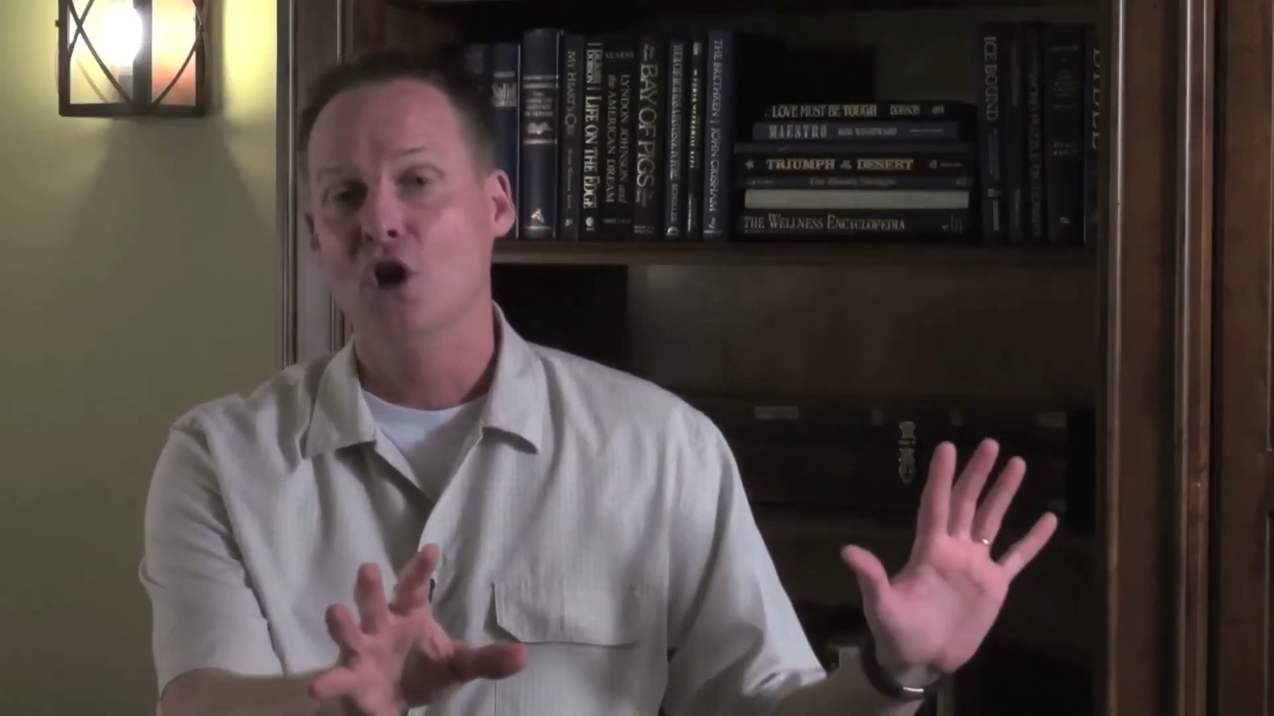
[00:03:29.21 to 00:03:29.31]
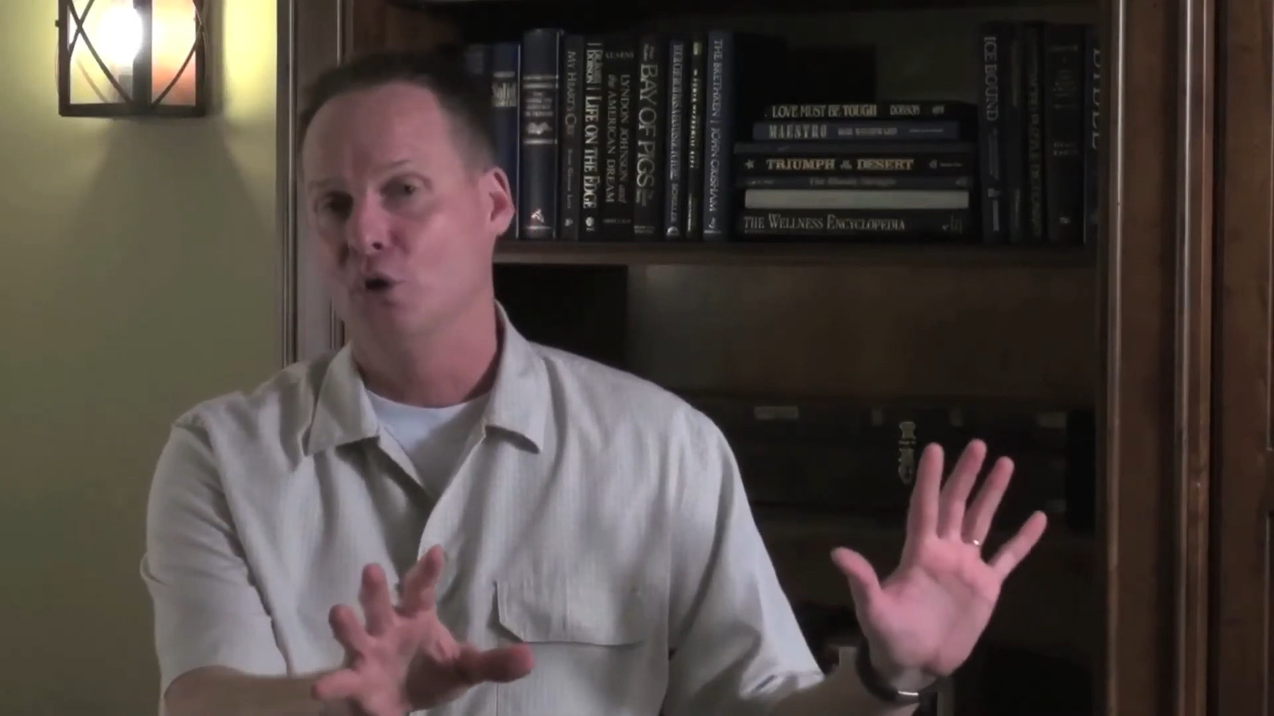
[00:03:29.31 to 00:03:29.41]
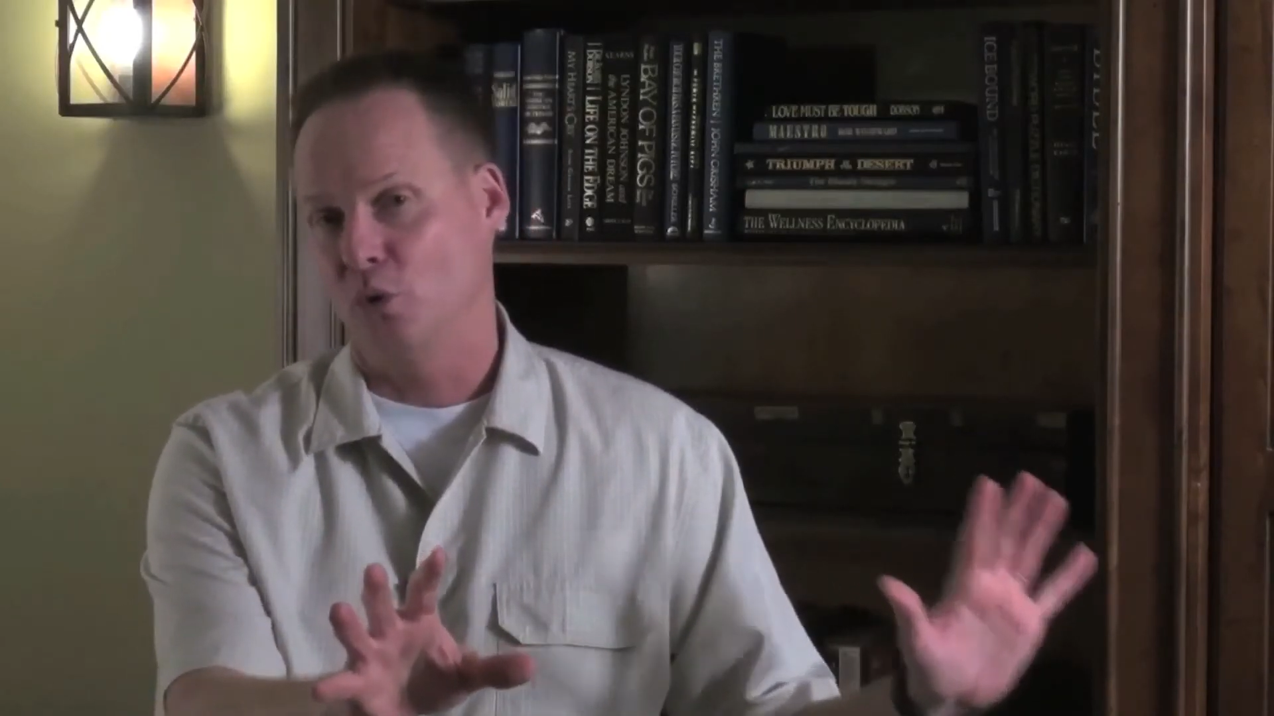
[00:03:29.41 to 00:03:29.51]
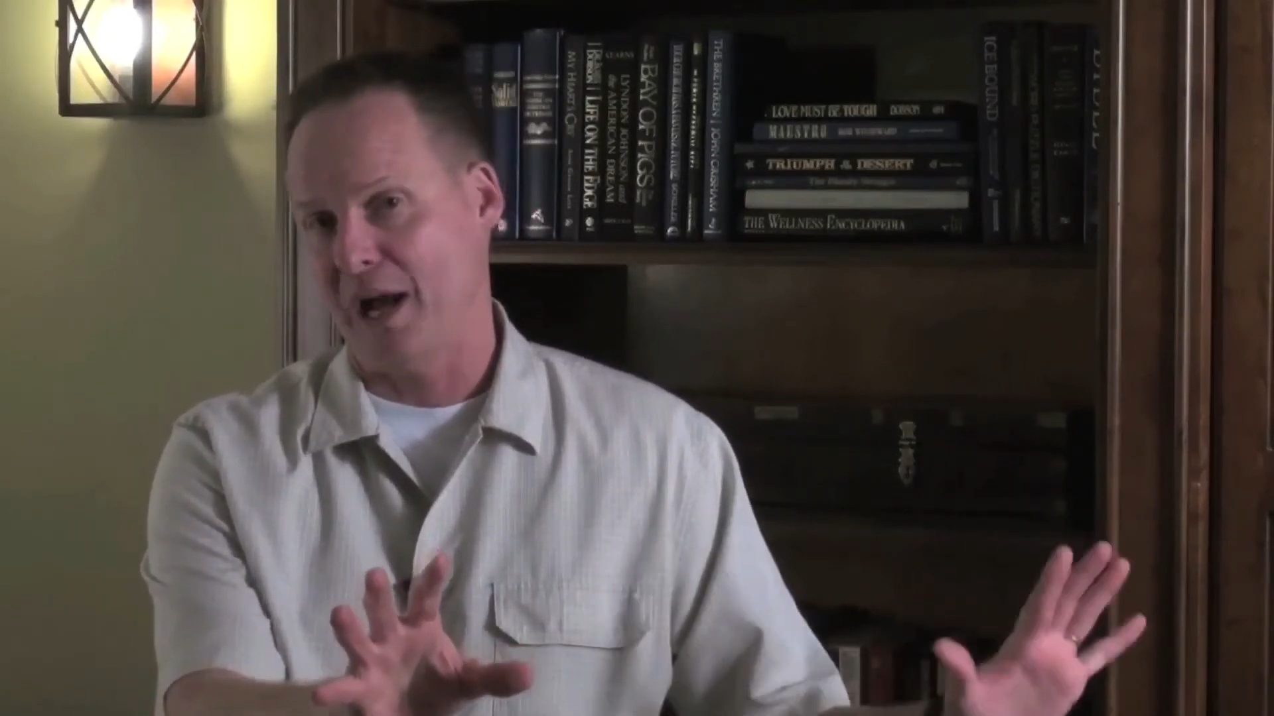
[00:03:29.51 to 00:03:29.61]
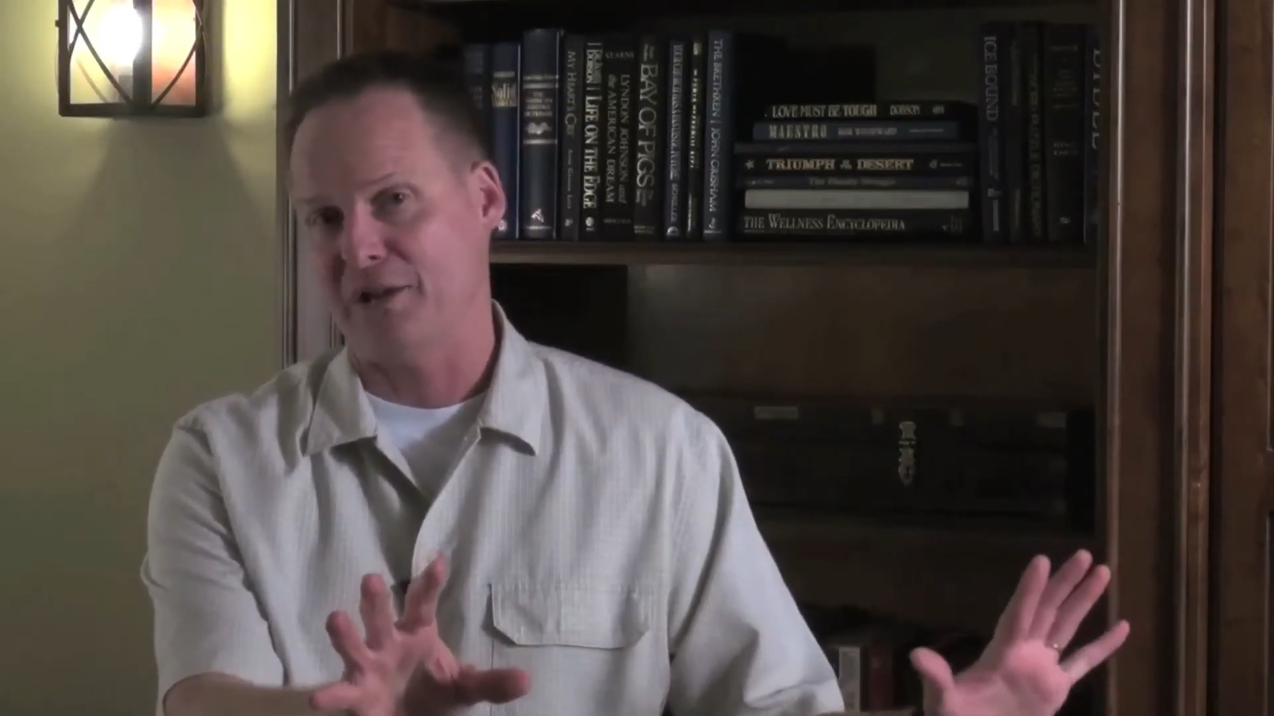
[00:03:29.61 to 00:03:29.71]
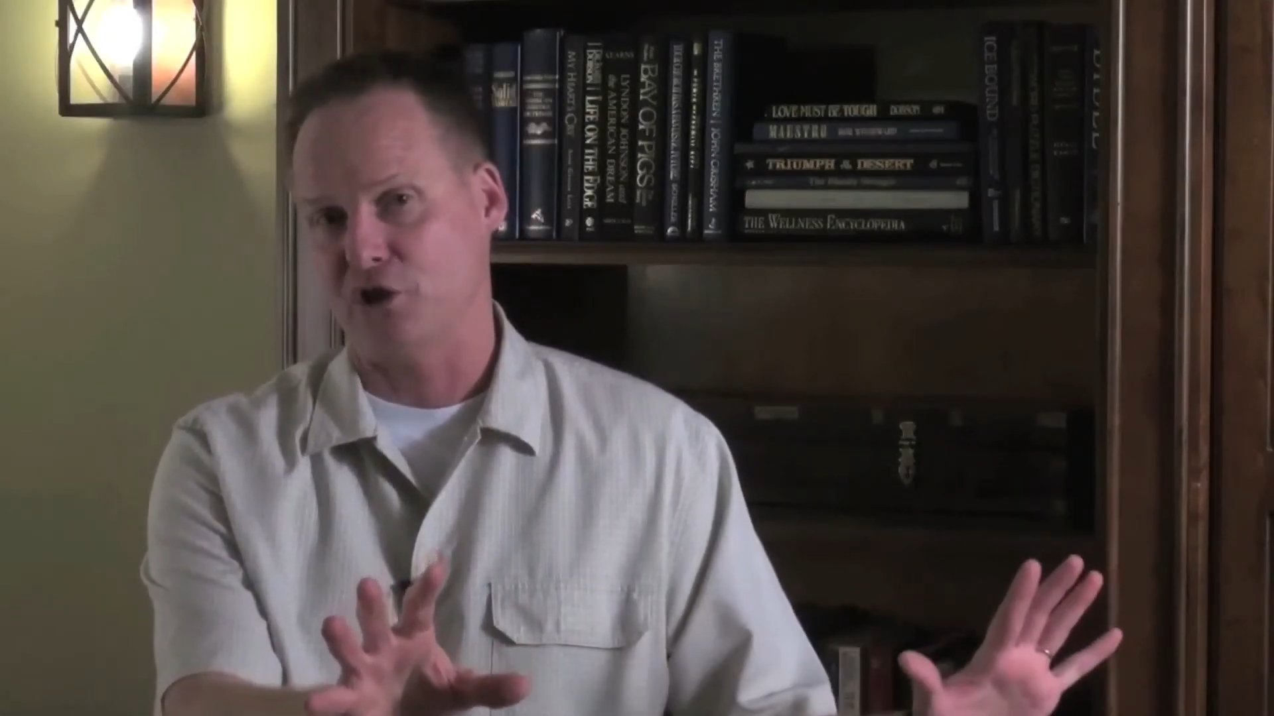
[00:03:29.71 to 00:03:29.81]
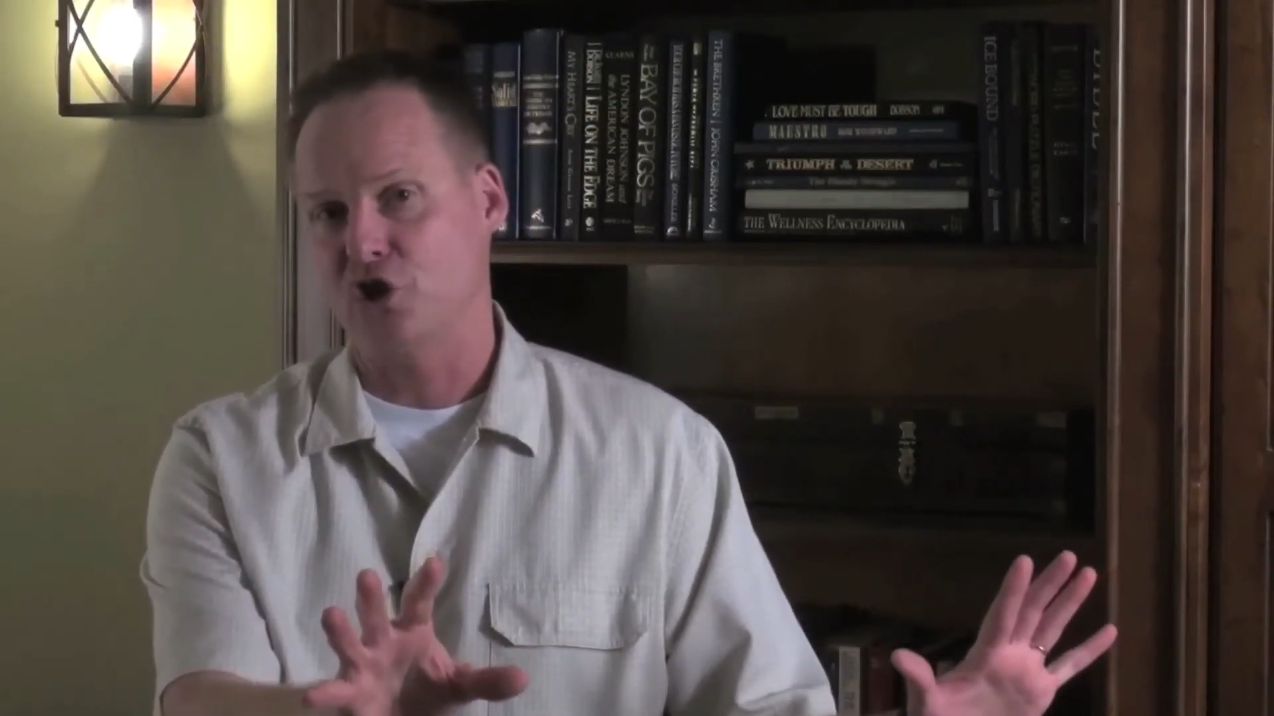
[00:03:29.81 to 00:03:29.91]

who has a